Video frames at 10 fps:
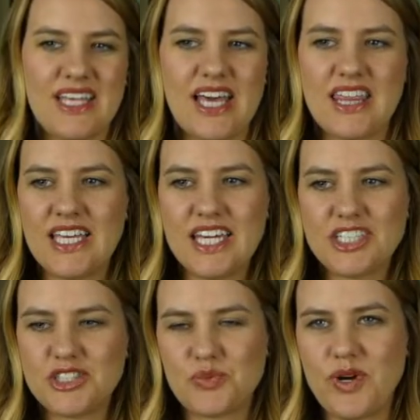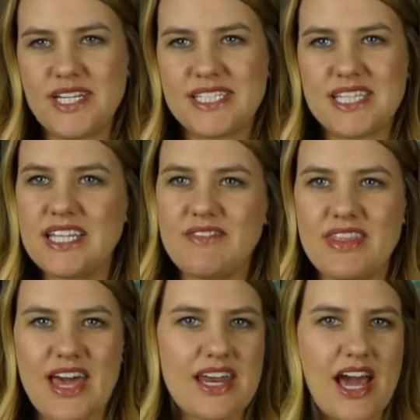I think I just wanted to live in
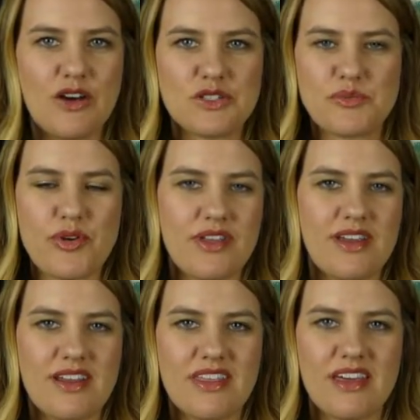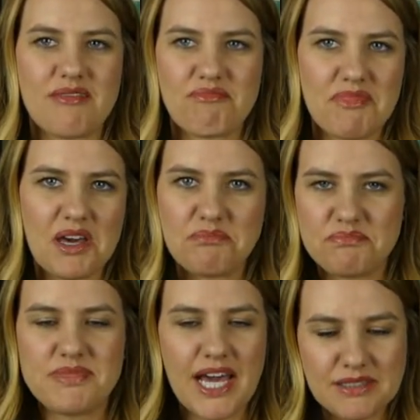that house more than anything. That
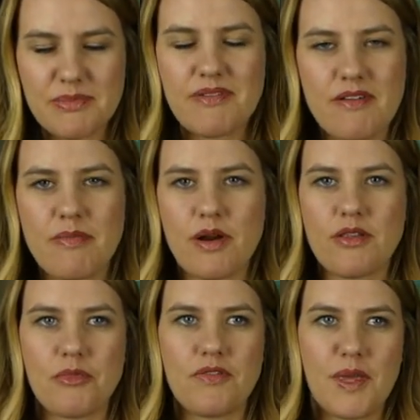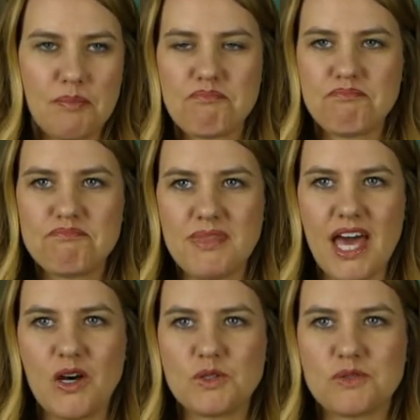That's my favorite part of the movie, the
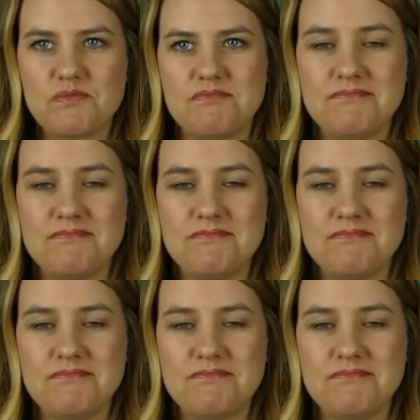house.